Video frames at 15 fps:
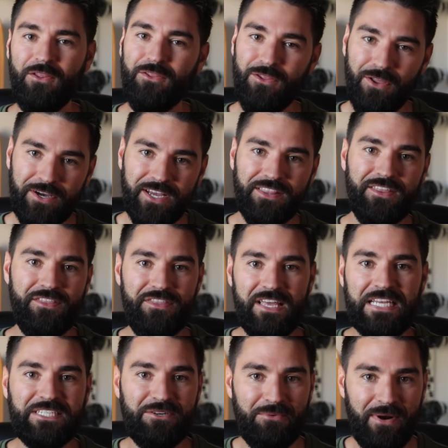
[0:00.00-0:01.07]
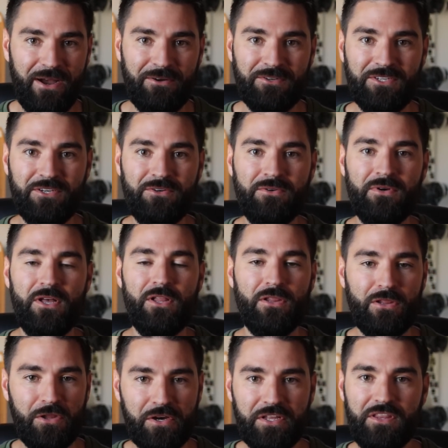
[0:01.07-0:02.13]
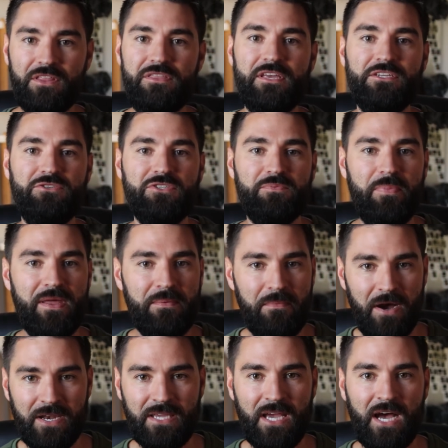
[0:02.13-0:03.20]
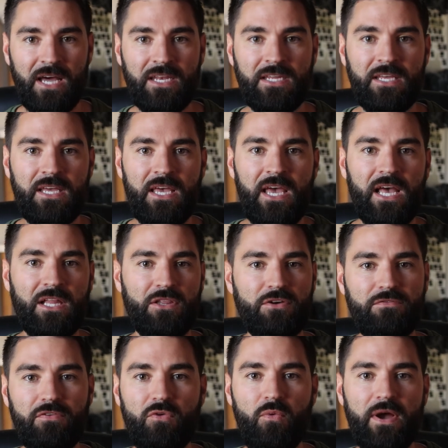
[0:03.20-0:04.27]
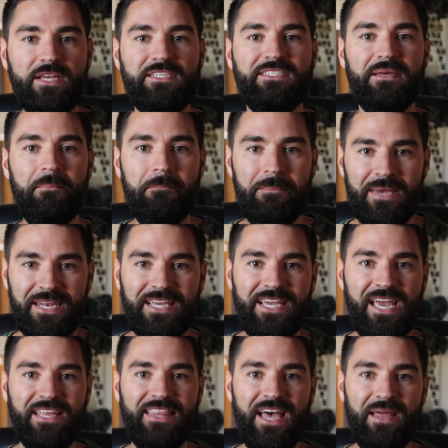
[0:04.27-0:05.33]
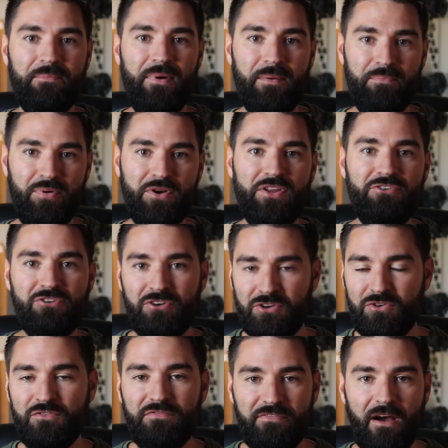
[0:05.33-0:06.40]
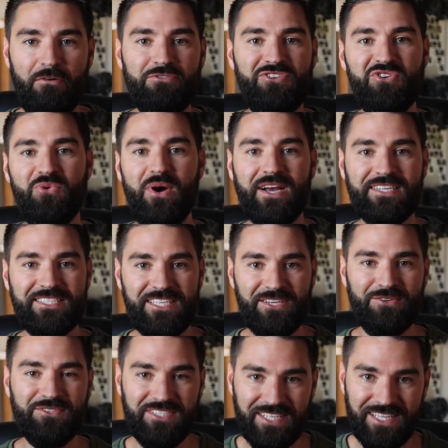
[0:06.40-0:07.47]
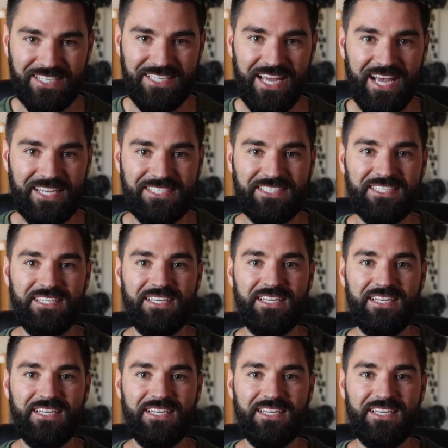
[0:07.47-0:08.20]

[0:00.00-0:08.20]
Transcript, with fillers: Look at the things around you, look at the things you spend money on, and look for ways to mitigate that by putting your newfound U X skills to the test.